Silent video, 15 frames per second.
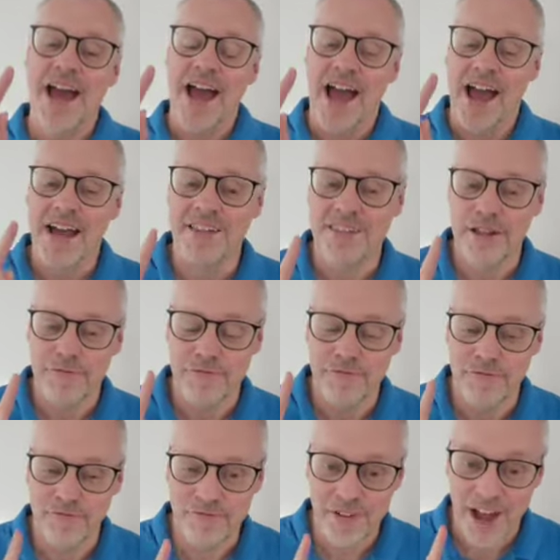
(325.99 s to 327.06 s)
and the
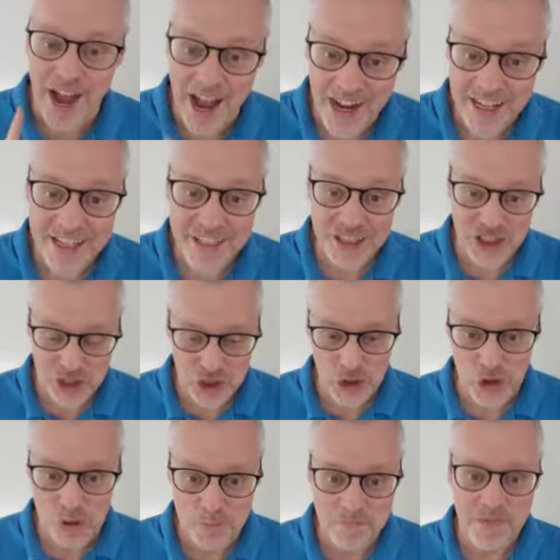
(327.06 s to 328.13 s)
onion
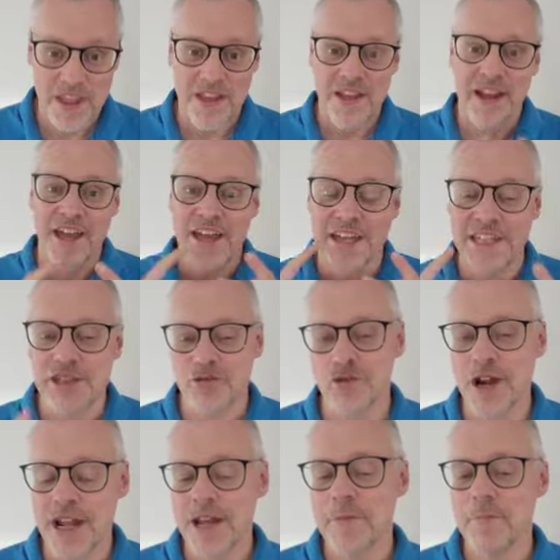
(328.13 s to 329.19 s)
soup, it is
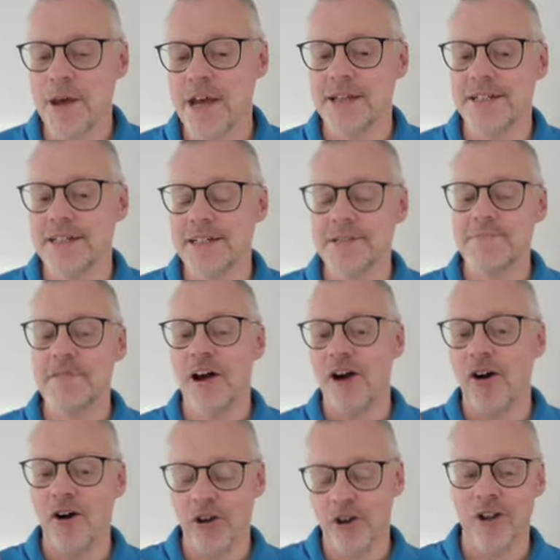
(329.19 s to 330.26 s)
recommended
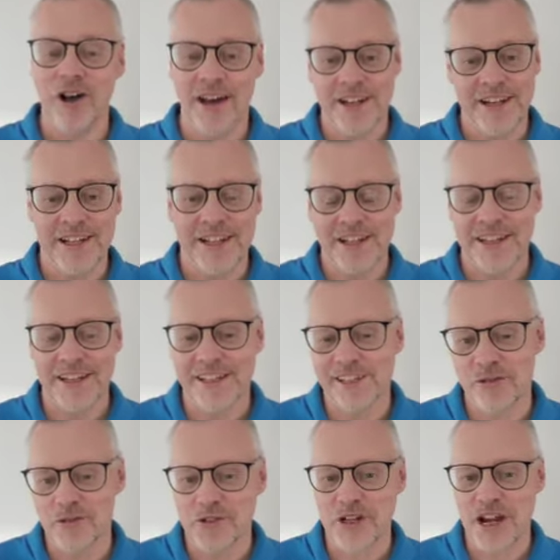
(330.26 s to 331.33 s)
online in a
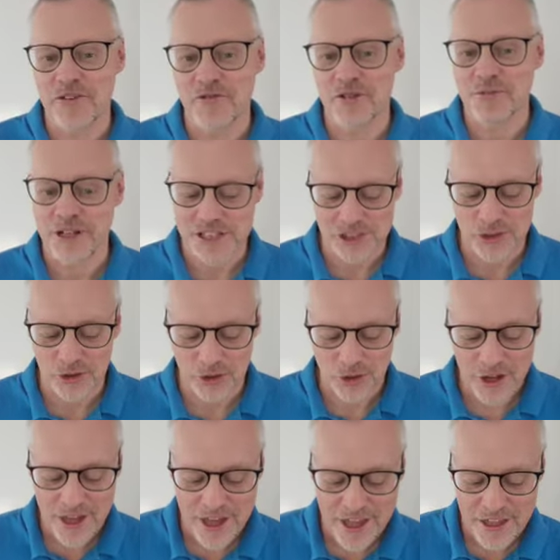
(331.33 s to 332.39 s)
little chat room I saw
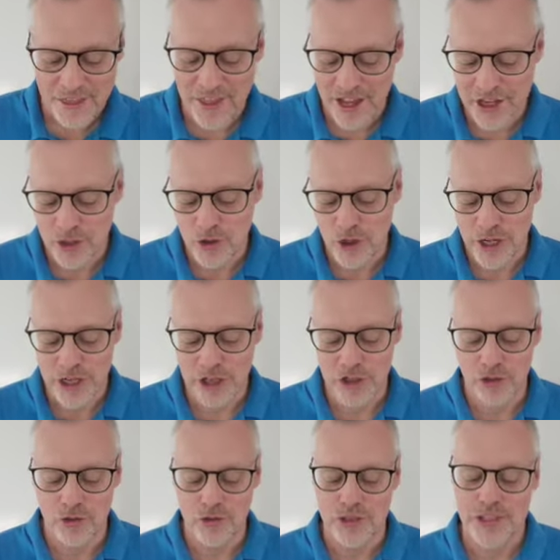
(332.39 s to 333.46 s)
that you can
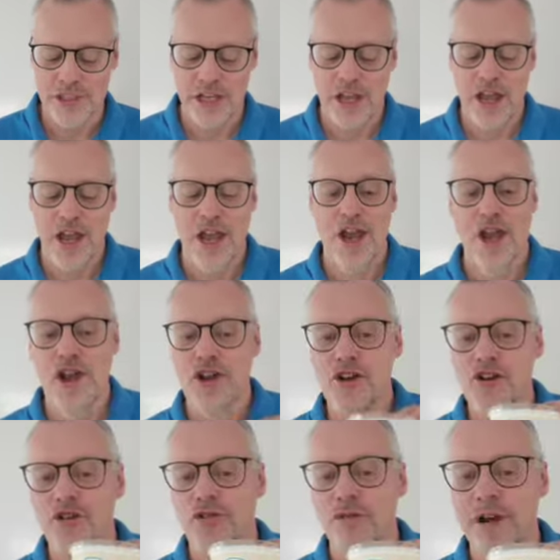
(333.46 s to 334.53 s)
use
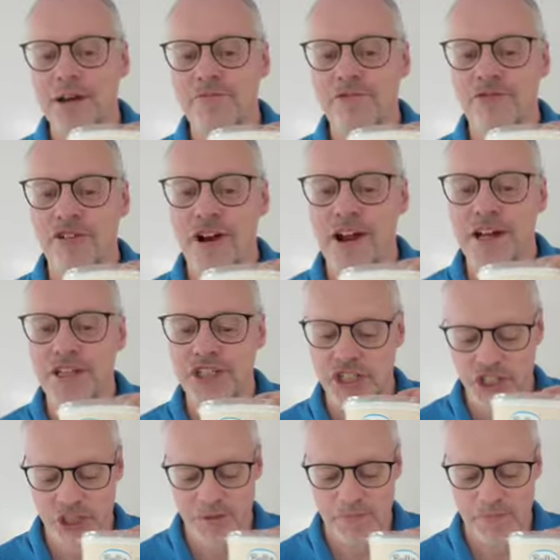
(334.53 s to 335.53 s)
creme fraiche.